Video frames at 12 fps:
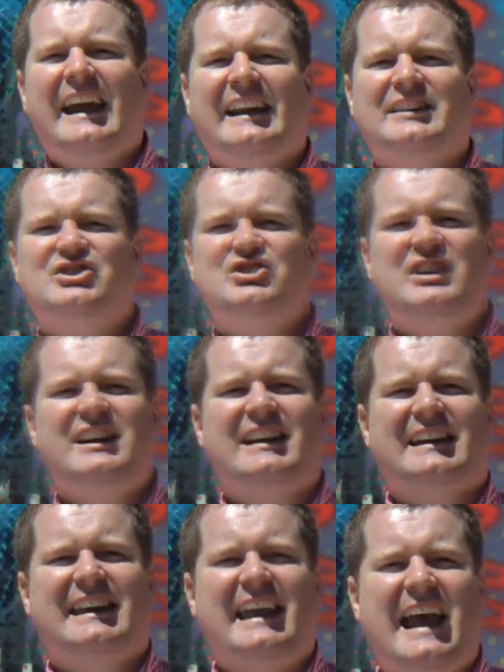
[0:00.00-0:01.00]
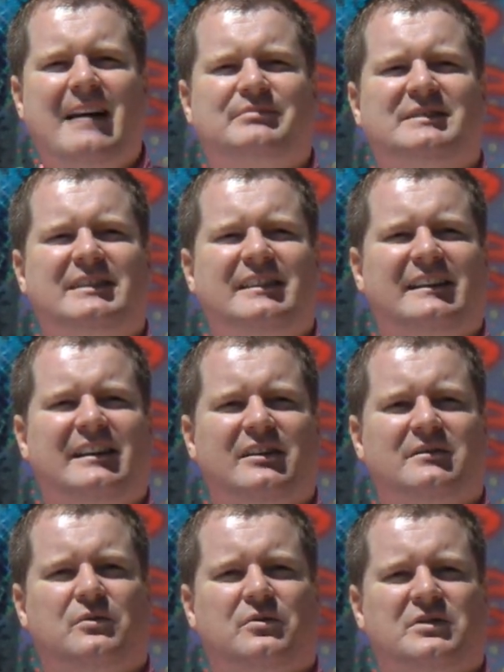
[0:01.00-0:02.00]
And she, a captain in the
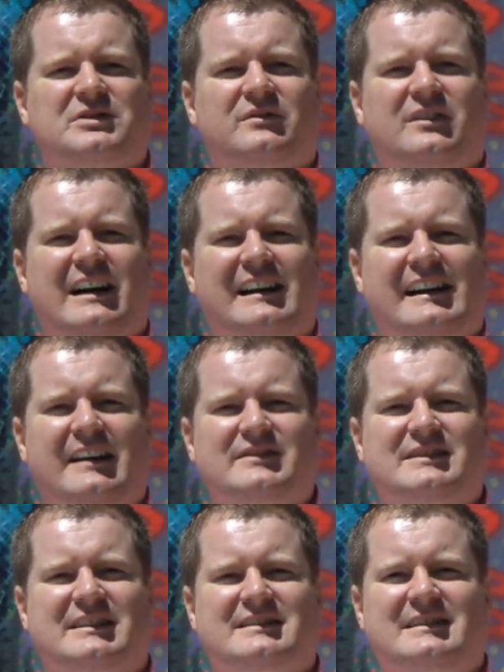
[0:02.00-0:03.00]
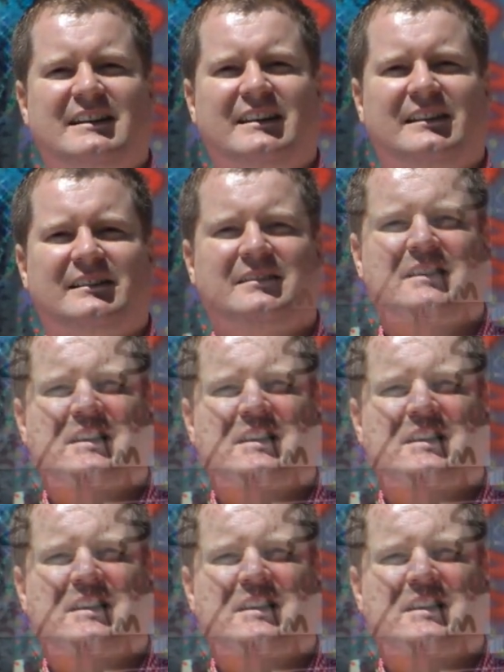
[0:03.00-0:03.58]
Air Force flying an F-16,